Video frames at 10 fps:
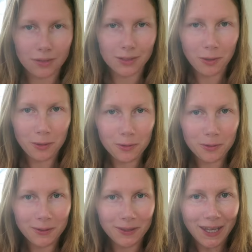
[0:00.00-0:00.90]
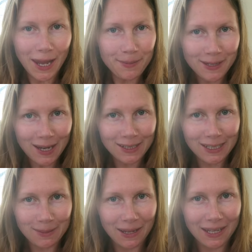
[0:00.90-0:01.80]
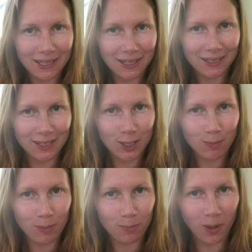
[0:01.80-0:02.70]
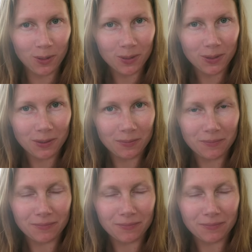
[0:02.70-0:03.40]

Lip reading: So, the aim is actually to make a gingerbread boat.